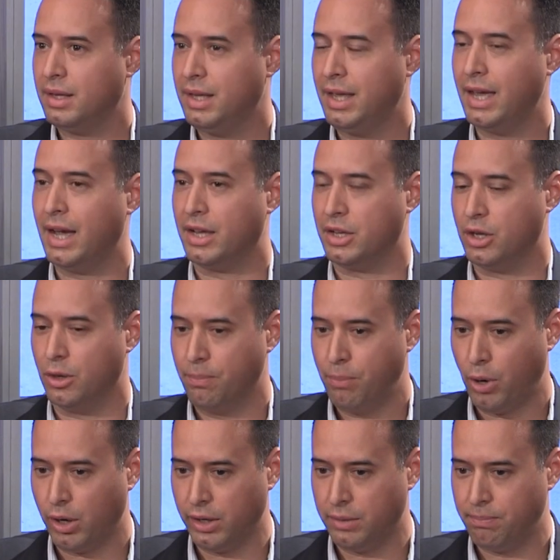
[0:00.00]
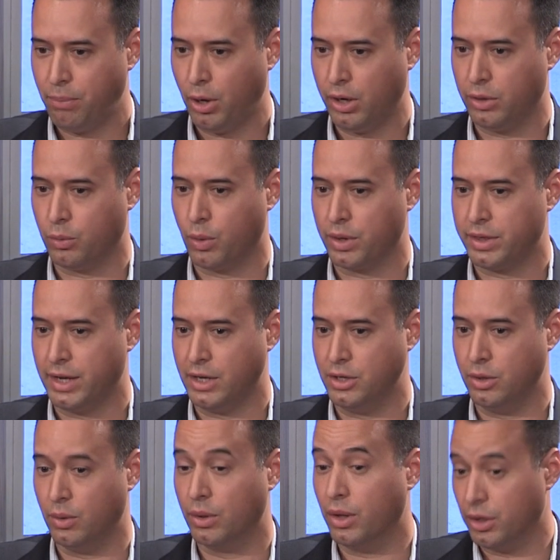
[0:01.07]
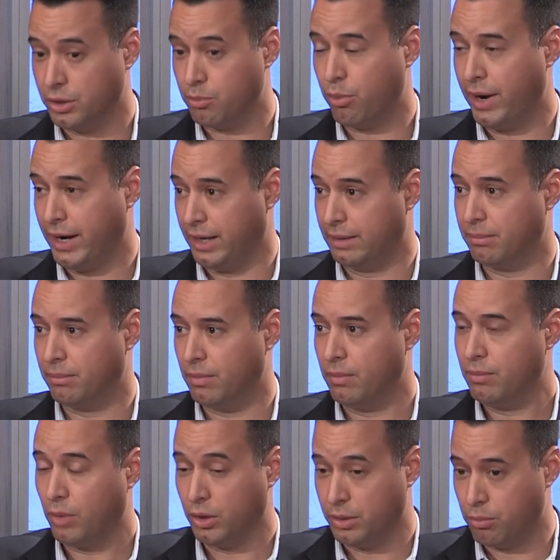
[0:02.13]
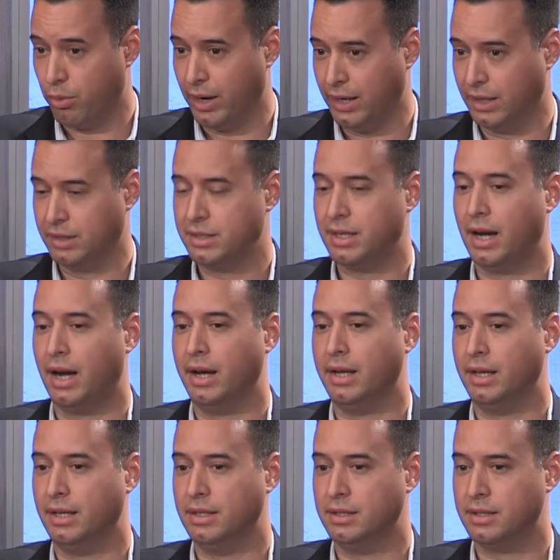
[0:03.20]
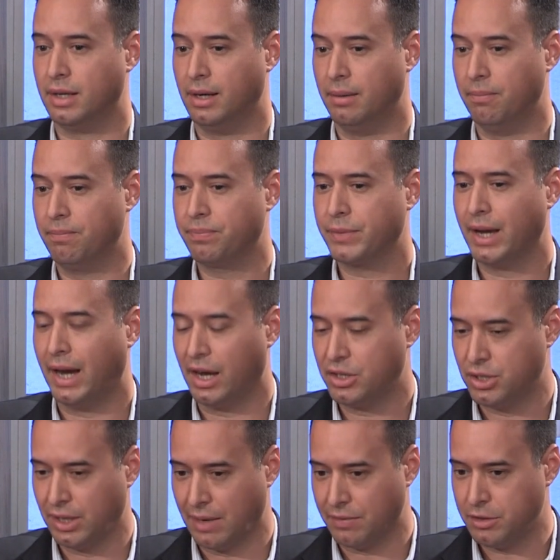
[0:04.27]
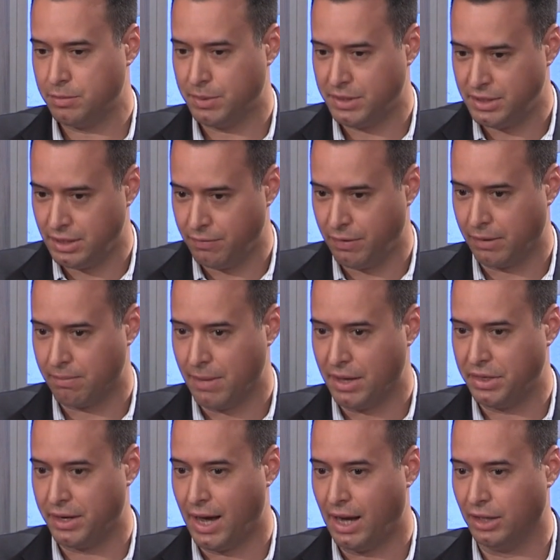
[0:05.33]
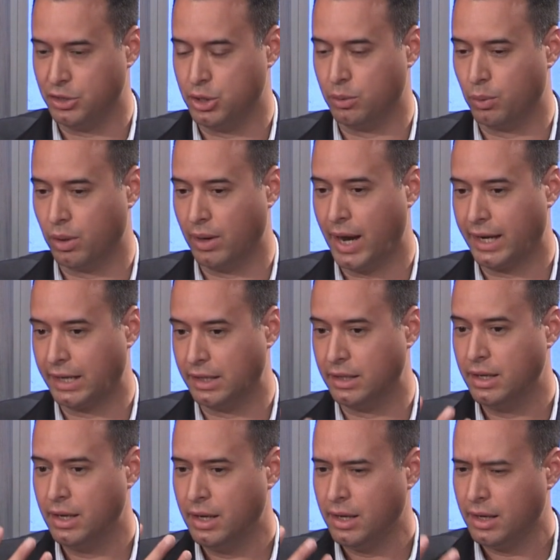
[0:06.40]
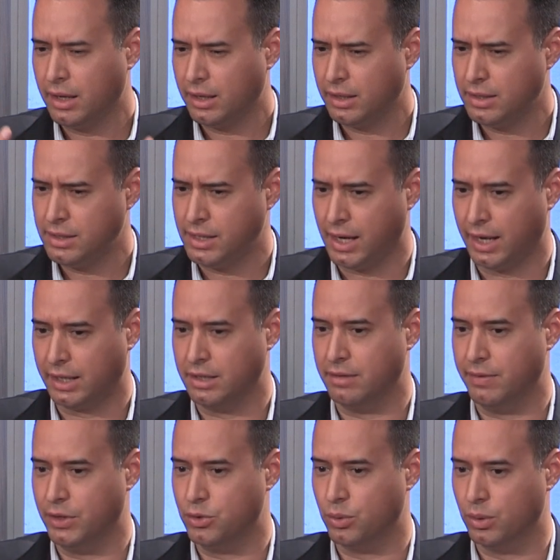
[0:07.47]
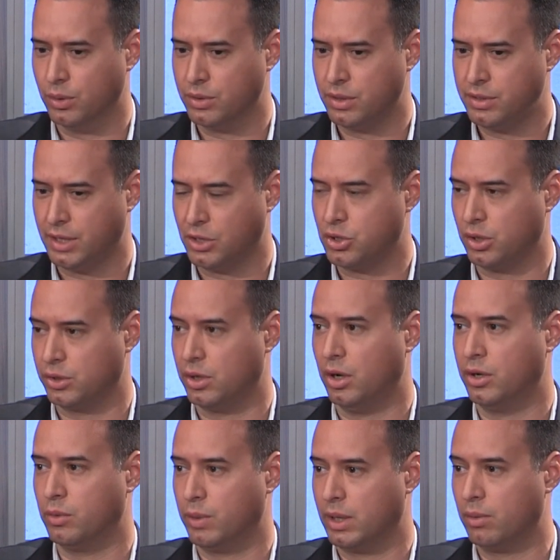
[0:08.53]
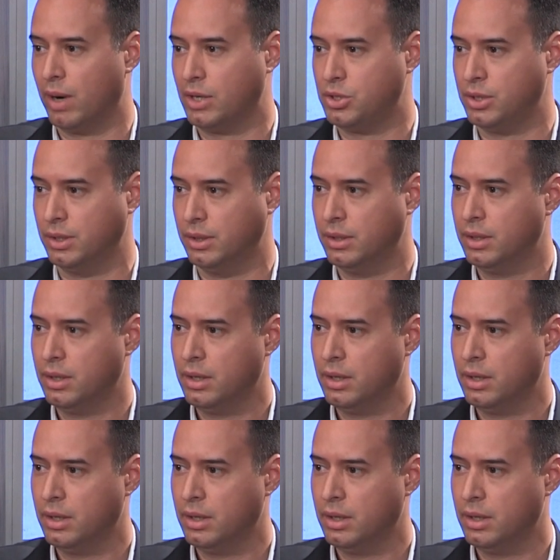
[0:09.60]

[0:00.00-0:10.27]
Yeah, part of the work that I do on the branding side is I actually have a specific methodology where I can take individuals essentially on a regression